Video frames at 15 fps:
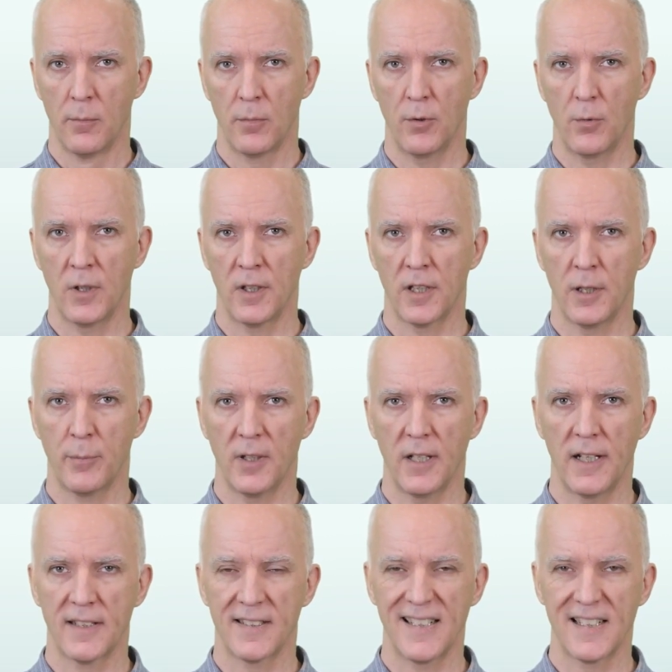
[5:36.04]
but one can
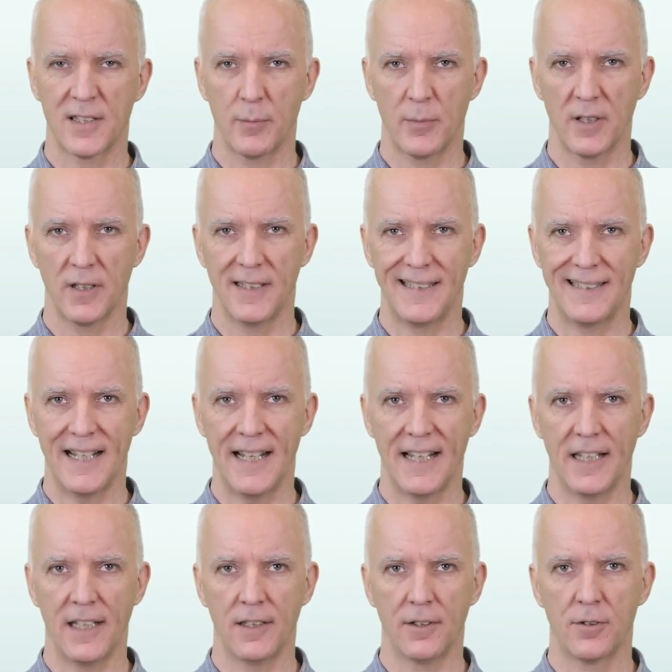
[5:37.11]
apply accessibility
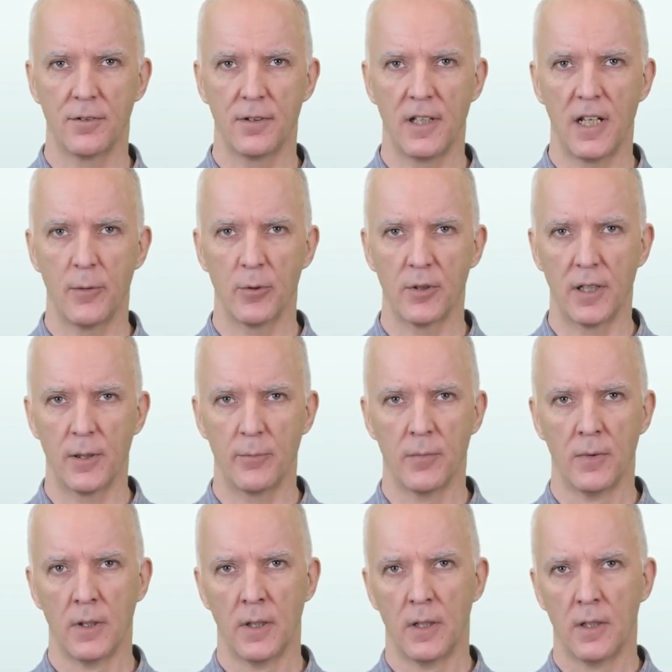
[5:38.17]
tagging to enable them
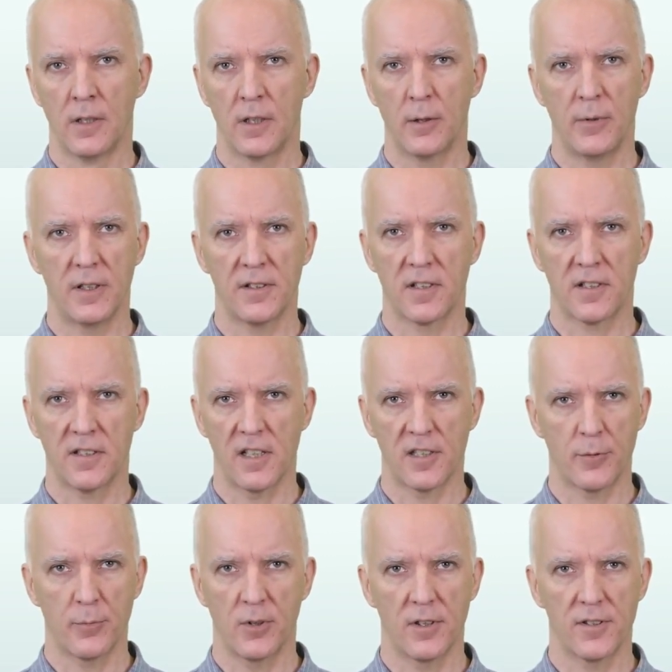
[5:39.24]
to be as
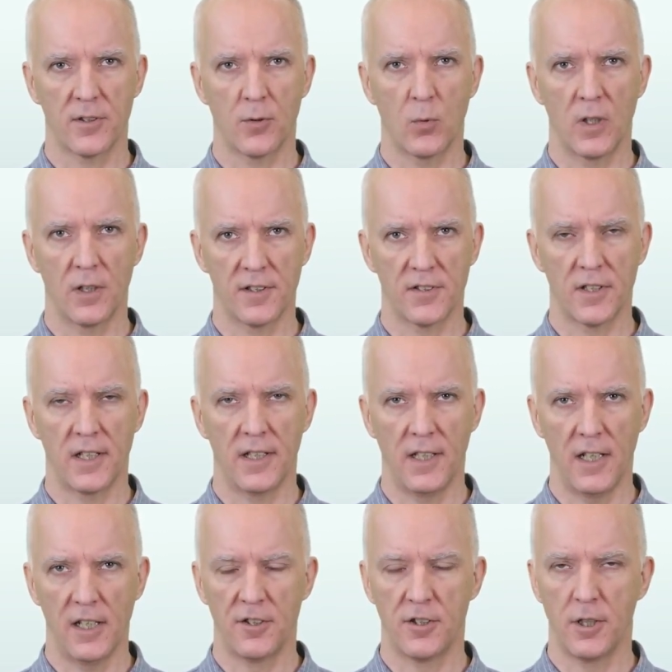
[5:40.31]
accessible as a well-designed
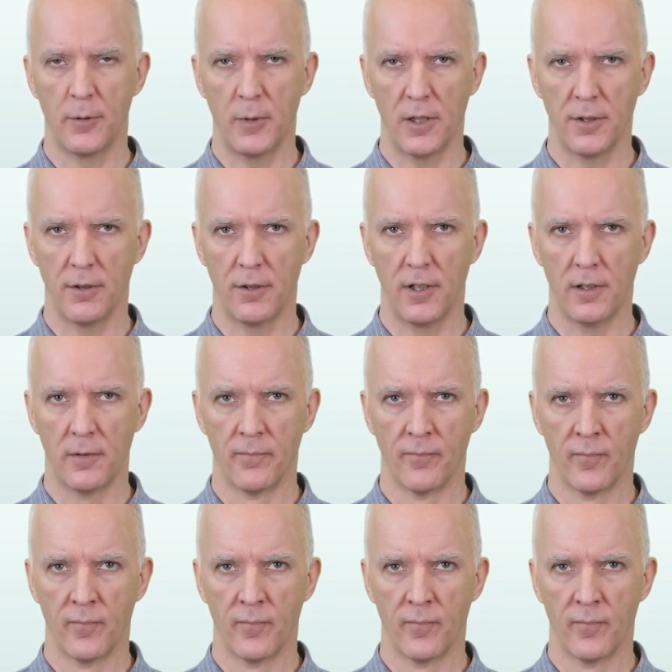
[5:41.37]
HTML unit.